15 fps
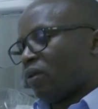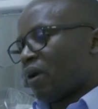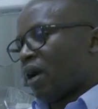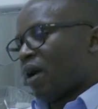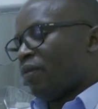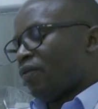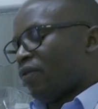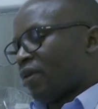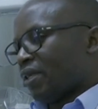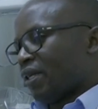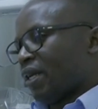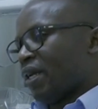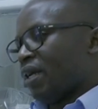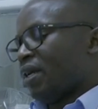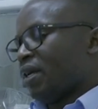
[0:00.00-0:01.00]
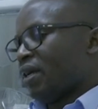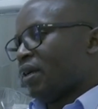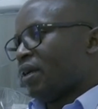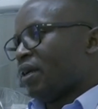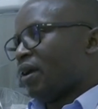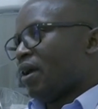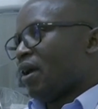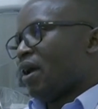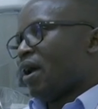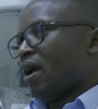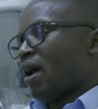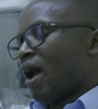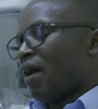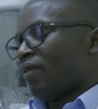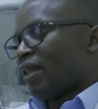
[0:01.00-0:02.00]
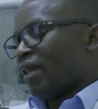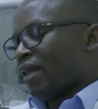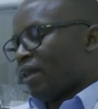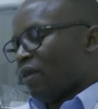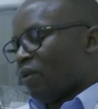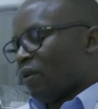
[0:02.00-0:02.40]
come for screening. After they do